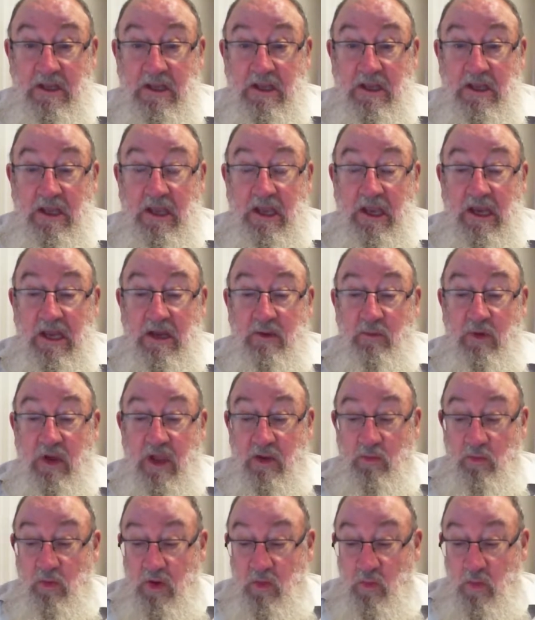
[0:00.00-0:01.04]
Anyway,
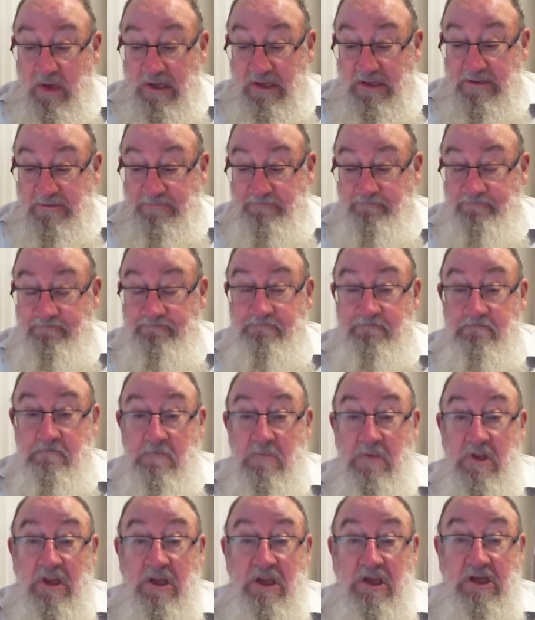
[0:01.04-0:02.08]
we
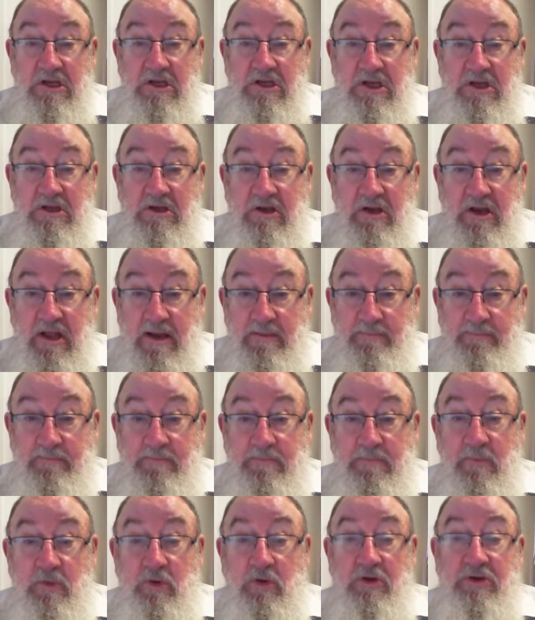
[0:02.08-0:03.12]
continued up,
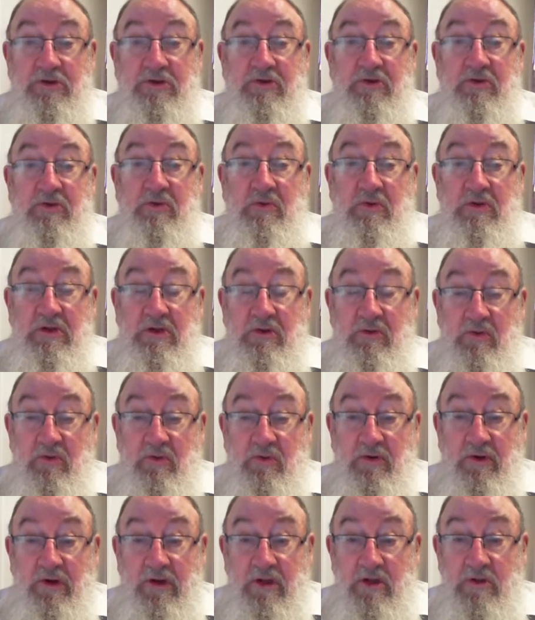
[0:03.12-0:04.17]
got to
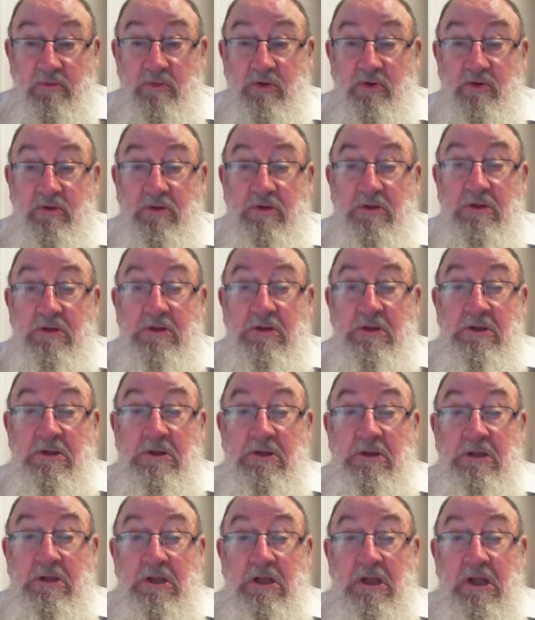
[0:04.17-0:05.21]
Irorunomu,
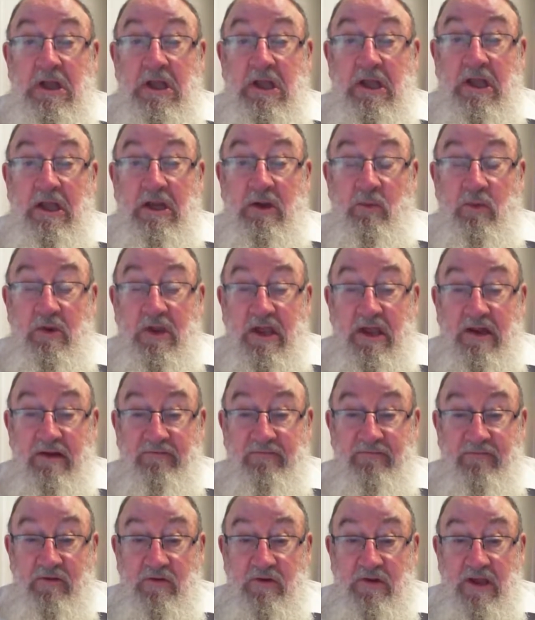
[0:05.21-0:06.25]
and we had a
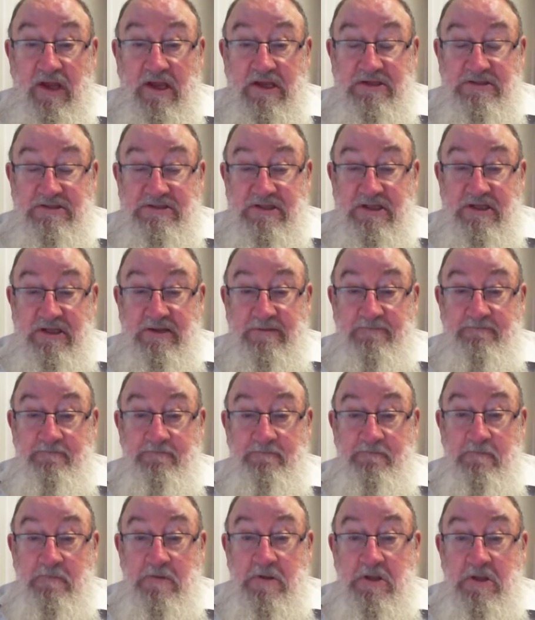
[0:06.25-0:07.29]
few days there.
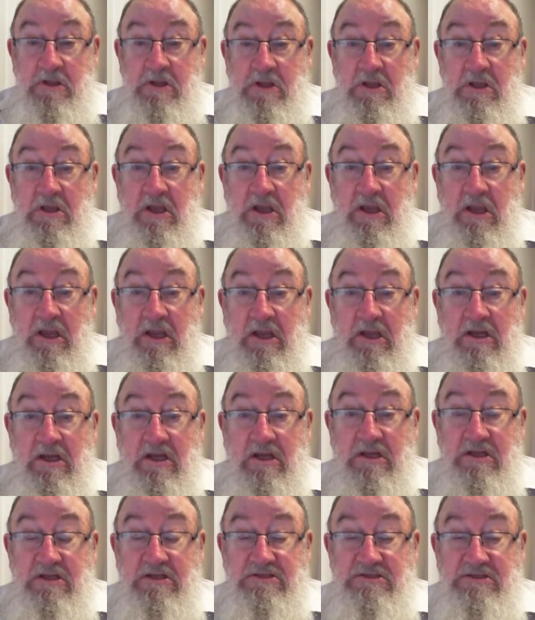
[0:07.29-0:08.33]
And
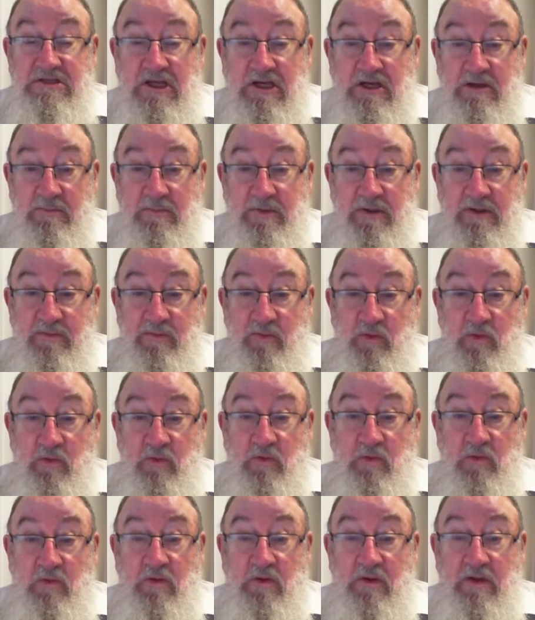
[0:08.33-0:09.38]
these young
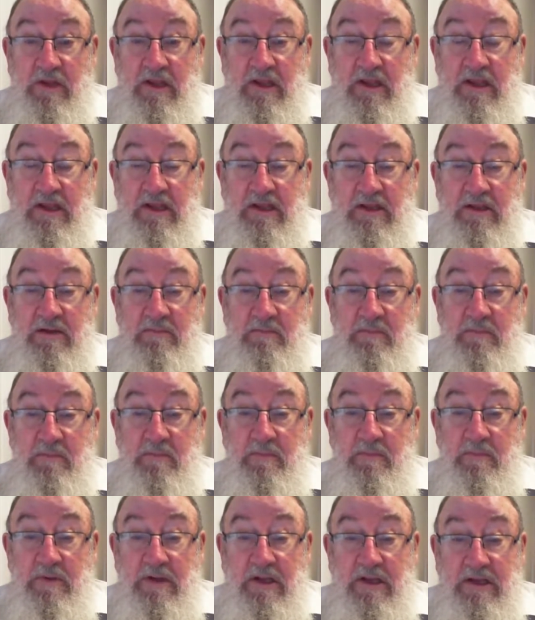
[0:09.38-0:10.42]
people, they
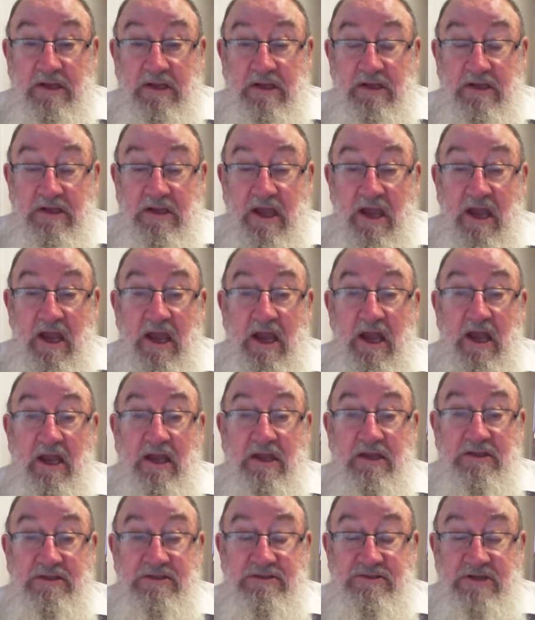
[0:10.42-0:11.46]
played guitar
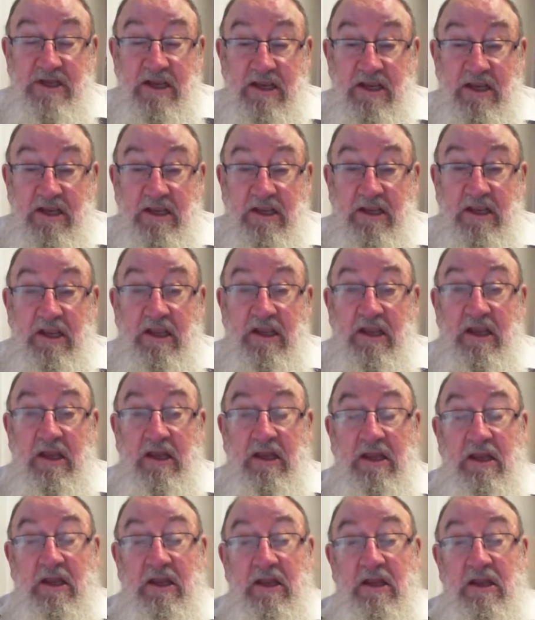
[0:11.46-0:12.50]
and sang,
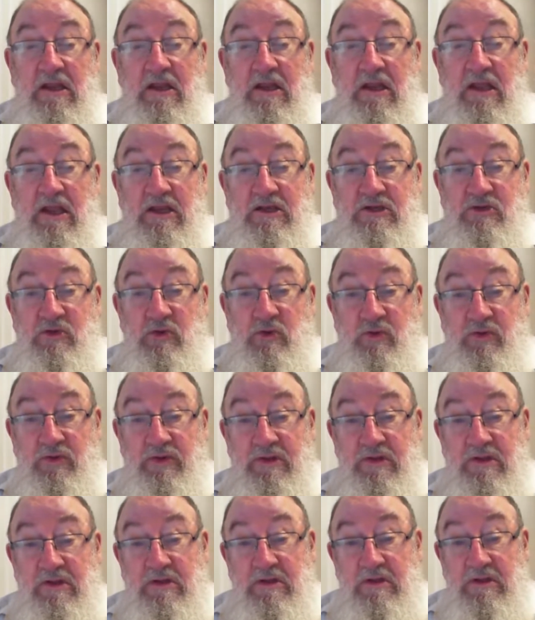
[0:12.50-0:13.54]
and they taught
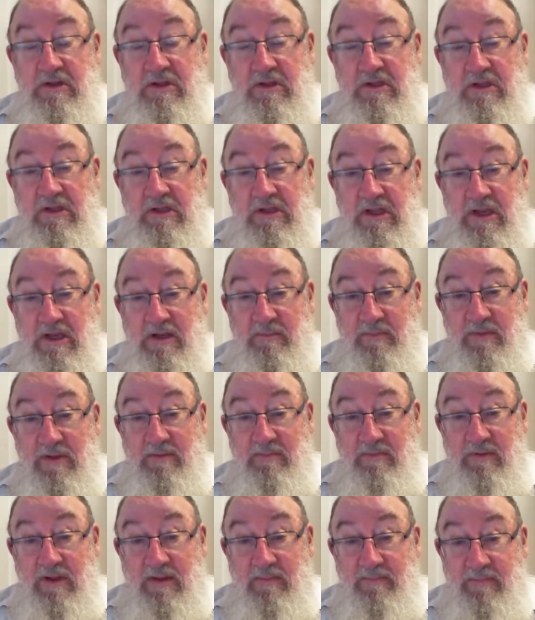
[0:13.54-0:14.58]
the young
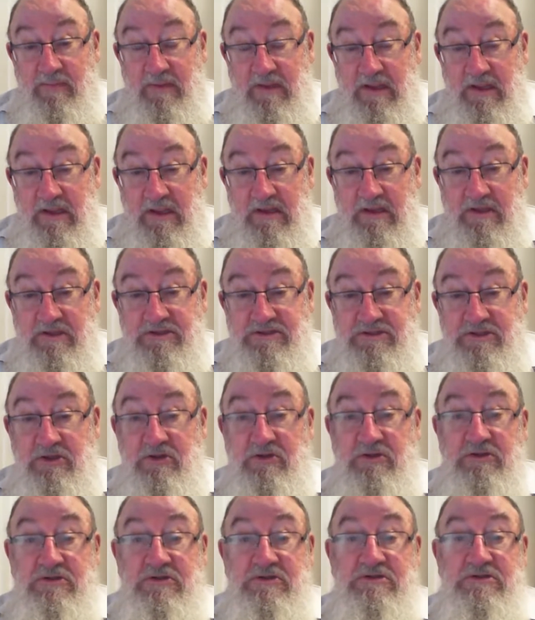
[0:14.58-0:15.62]
people up there the
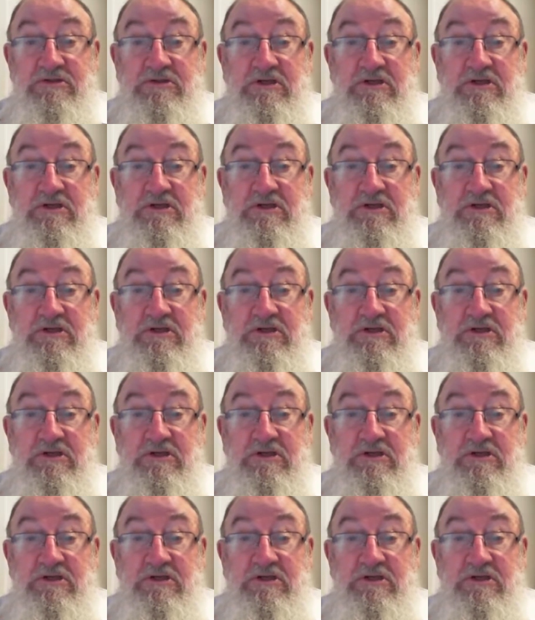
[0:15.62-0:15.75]
songs.